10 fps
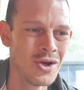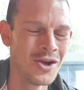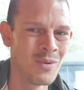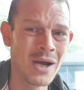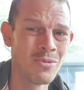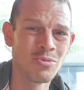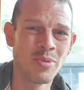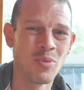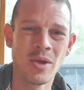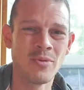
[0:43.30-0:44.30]
where would we
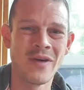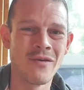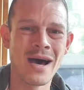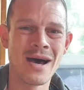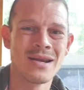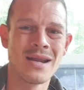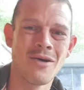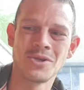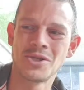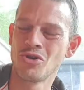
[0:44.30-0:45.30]
be without that now?
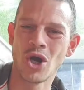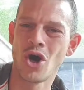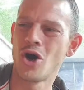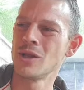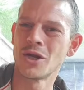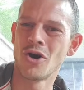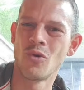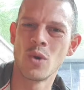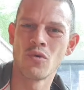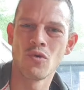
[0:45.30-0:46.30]
We'd still be hauling it on
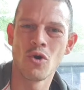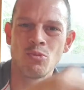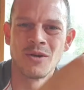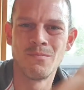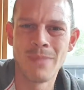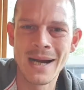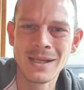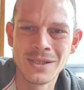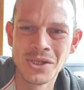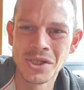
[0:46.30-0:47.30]
with ropes and
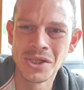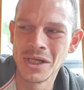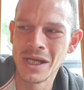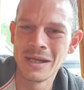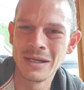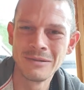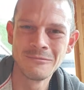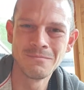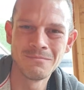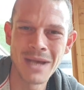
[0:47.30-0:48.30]
bags and shit.
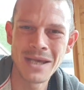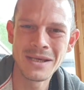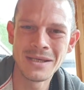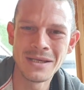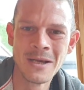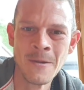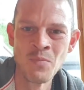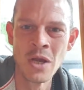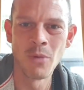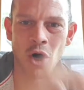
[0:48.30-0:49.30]
Mate.
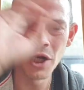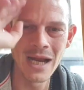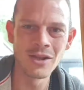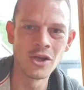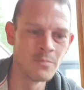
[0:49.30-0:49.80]
Morning, Alan.